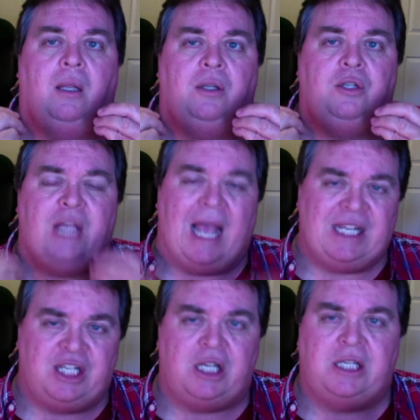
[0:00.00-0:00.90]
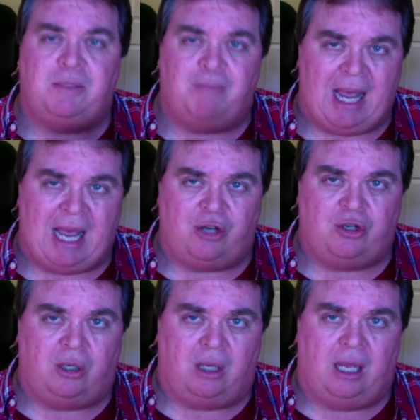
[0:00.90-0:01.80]
Chaz
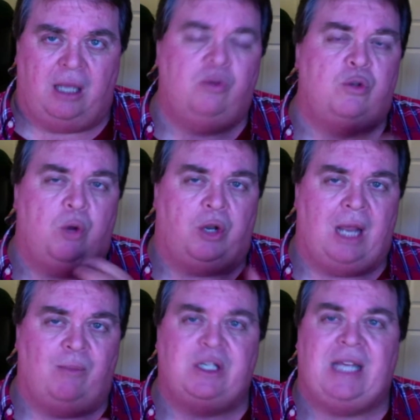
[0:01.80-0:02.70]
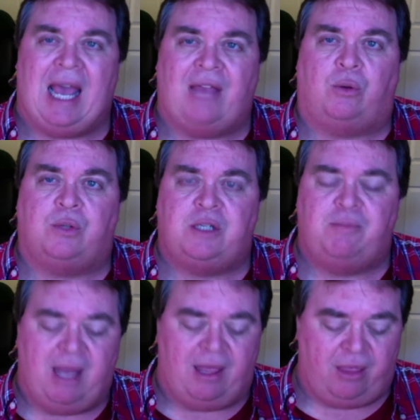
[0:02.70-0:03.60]
Smash, uh, whose real name was Cathal
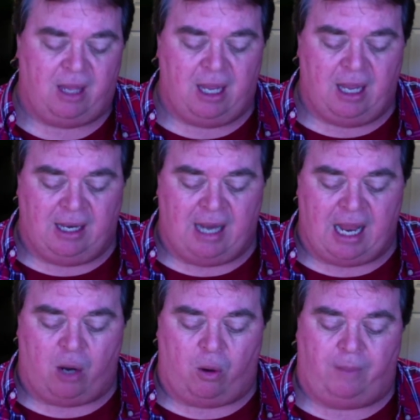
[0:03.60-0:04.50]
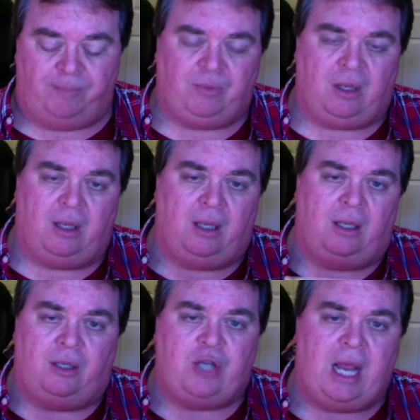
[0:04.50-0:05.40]
Smyth. Now,
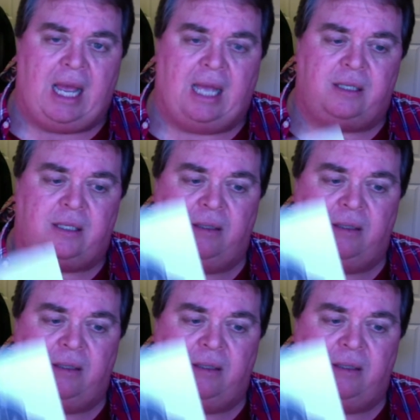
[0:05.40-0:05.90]
Chaz